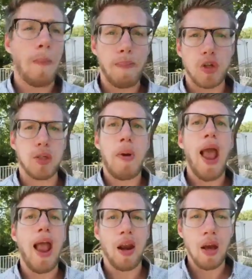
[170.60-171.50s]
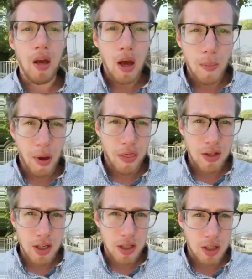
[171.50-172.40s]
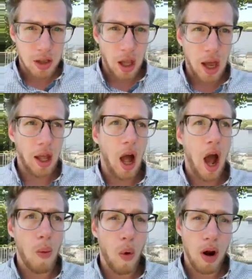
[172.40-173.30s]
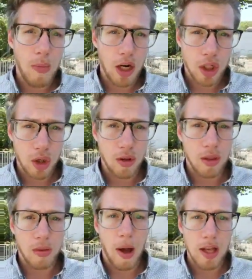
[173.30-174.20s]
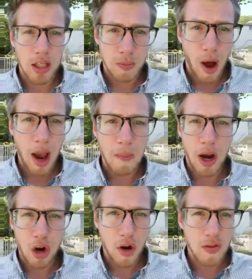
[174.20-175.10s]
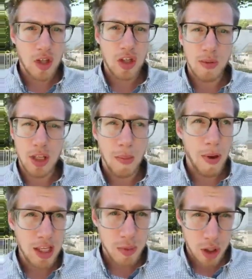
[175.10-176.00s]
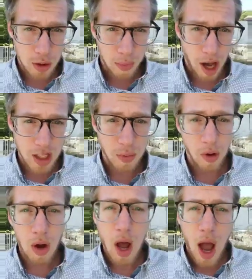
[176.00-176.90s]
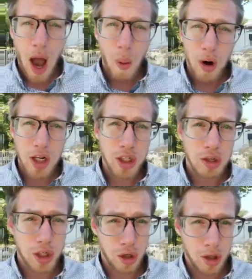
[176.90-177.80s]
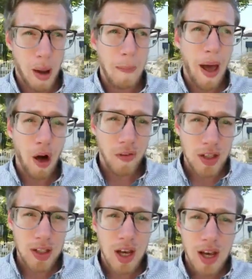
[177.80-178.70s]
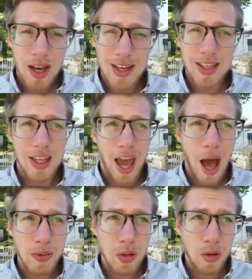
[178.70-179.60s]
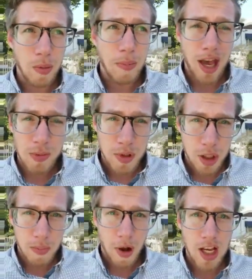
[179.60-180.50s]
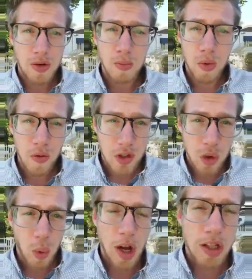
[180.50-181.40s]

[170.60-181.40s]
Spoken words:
just pain. But this is like, I want to make sure that my spine, my nervous system is in the best position possible. I want to make sure that my pelvis is in the absolute best position possible, moves as well